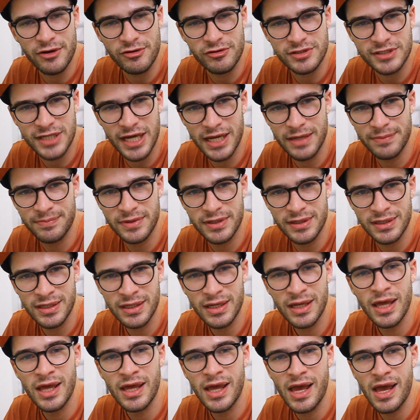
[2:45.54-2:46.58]
typing
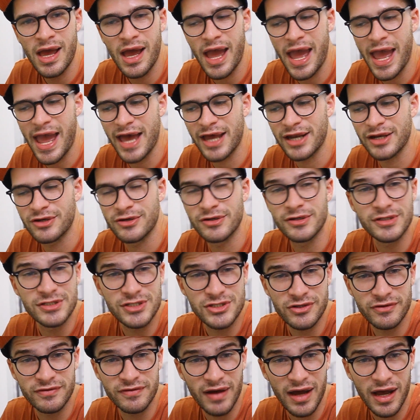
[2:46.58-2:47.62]
and could
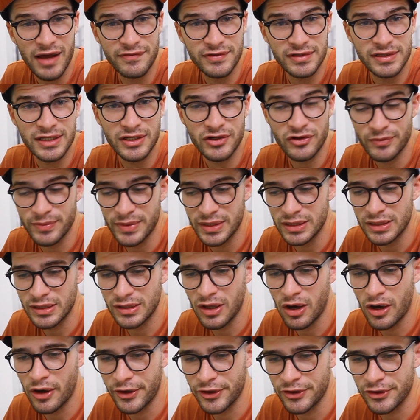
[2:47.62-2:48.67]
survive a little bit
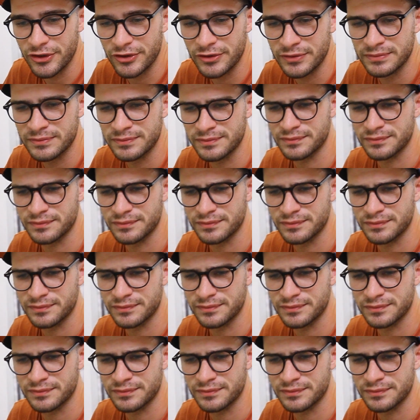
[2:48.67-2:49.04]
longer.